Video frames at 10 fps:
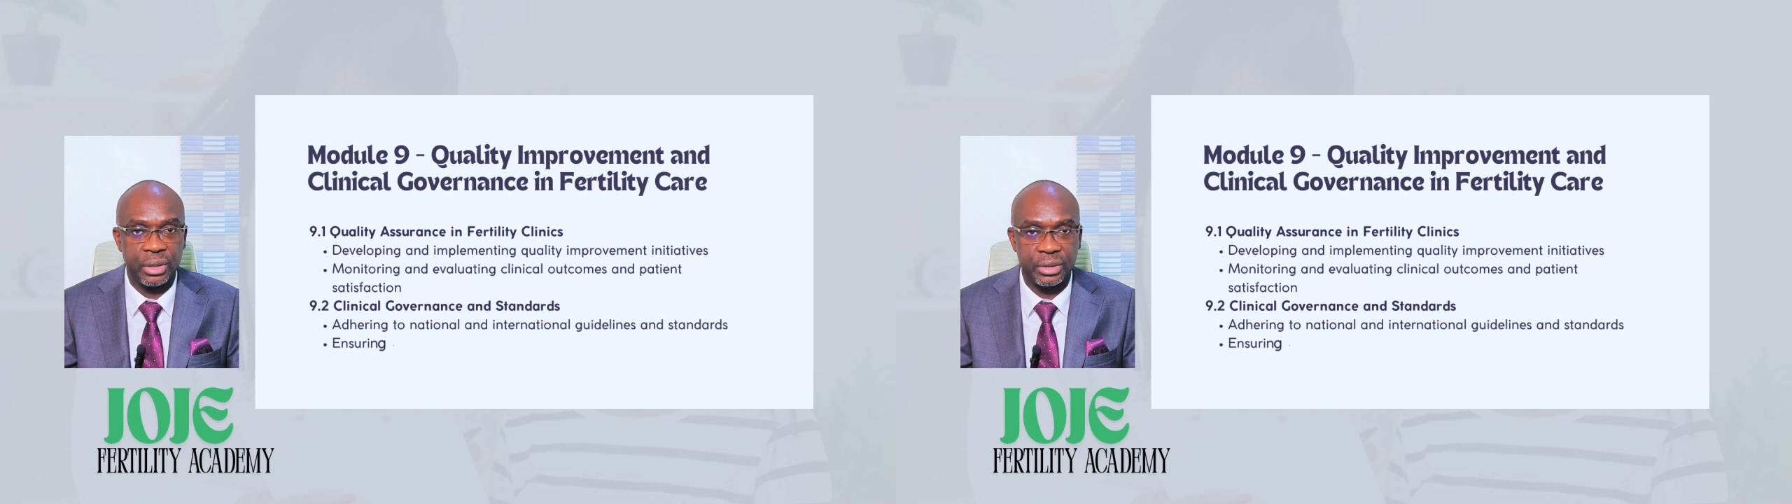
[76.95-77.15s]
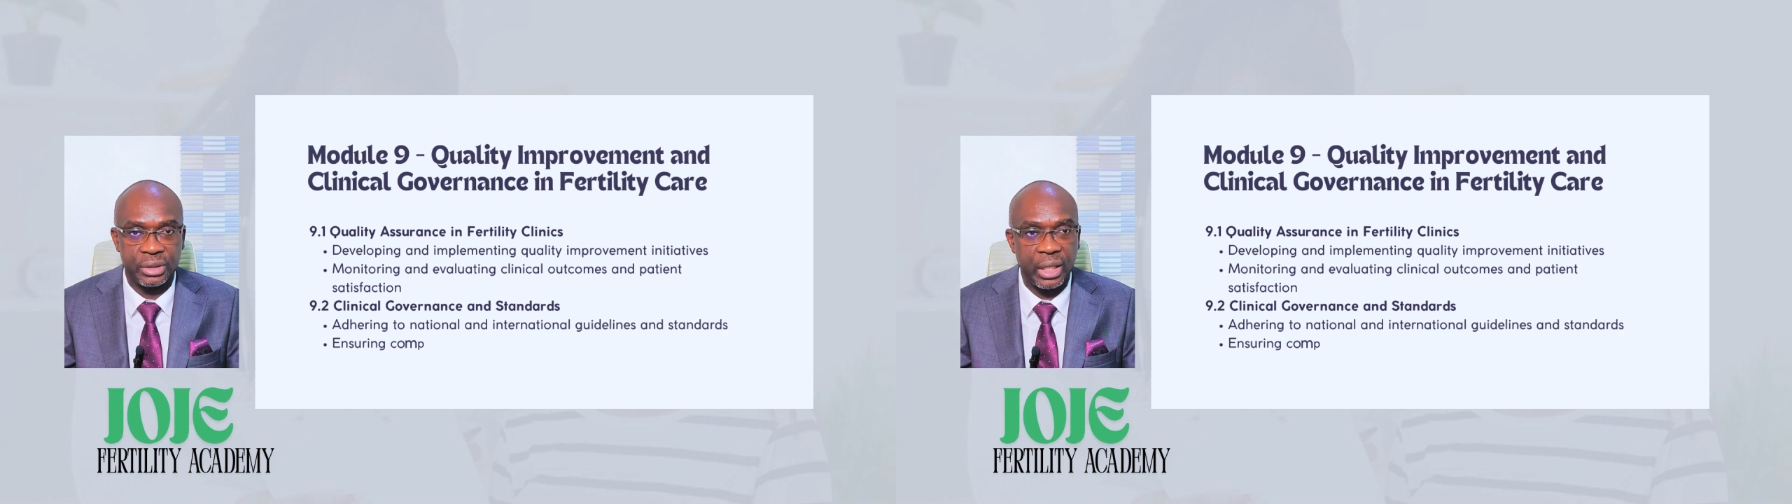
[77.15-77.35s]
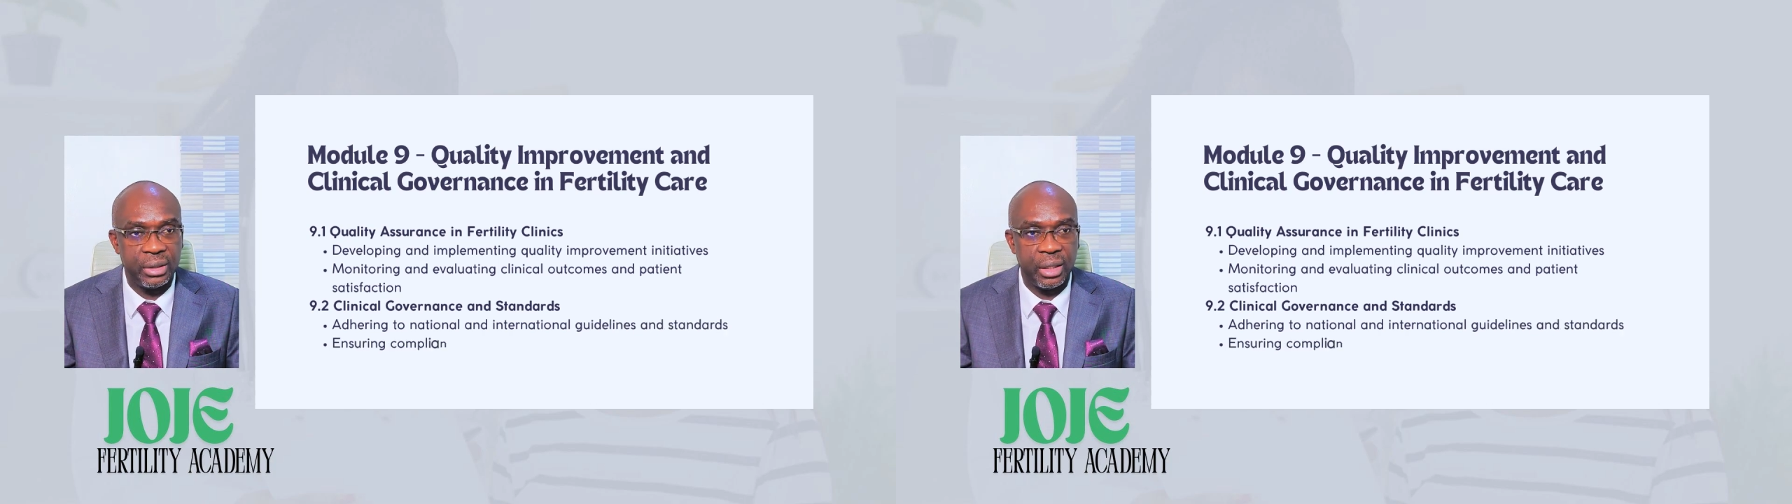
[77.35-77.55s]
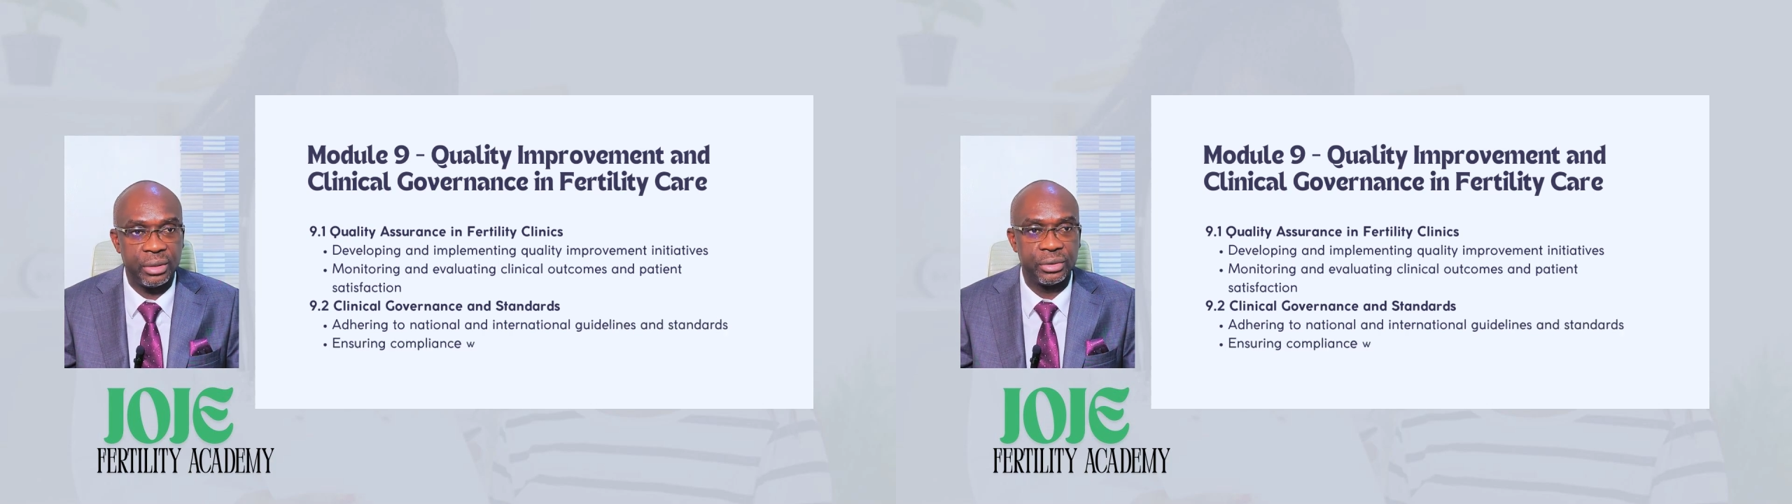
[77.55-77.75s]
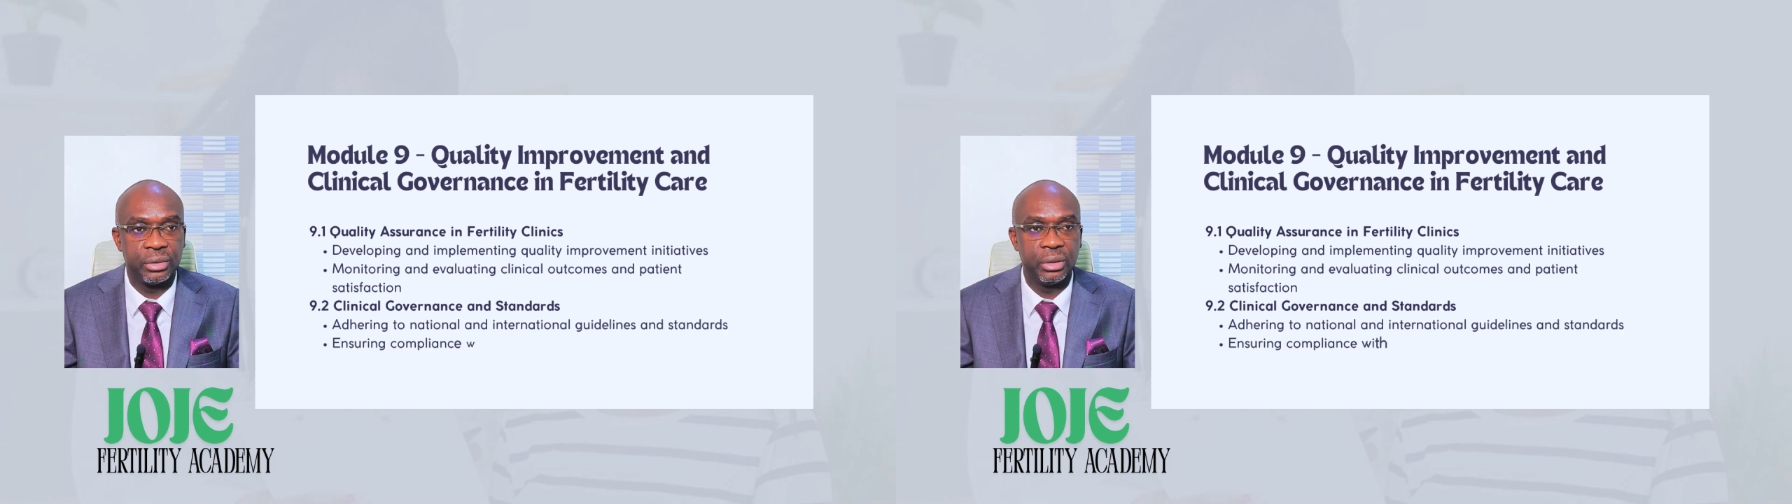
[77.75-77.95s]
and
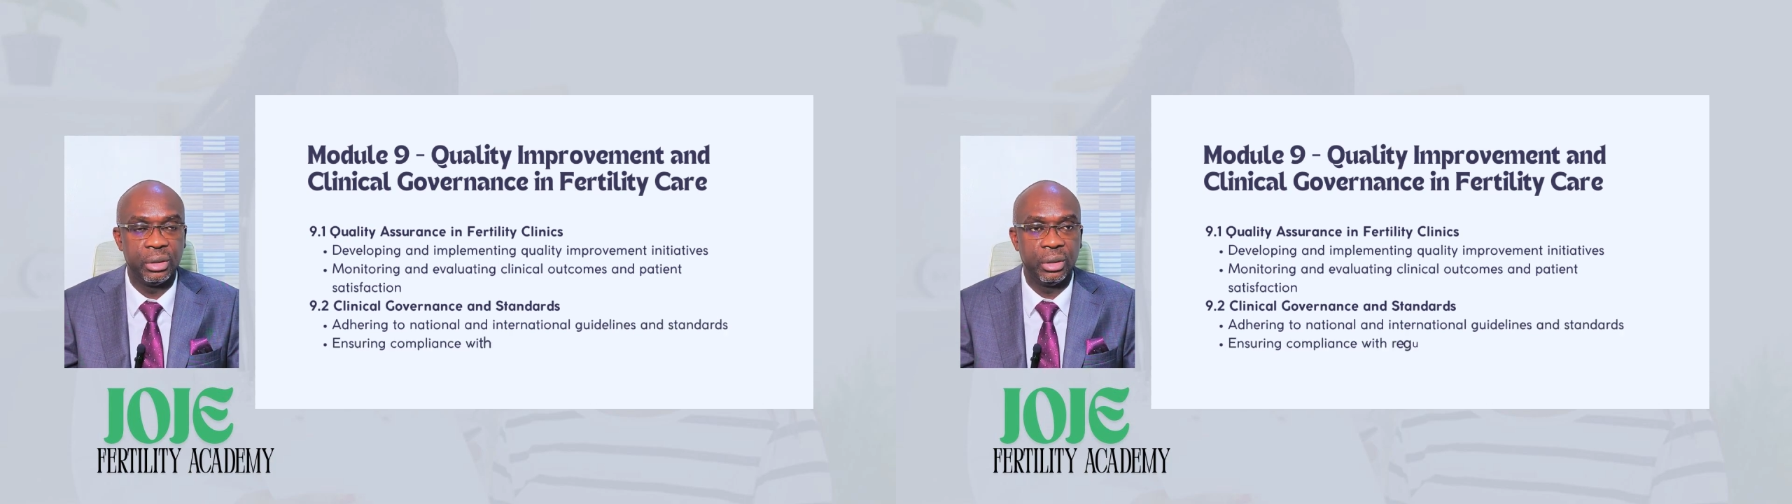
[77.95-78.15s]
standards.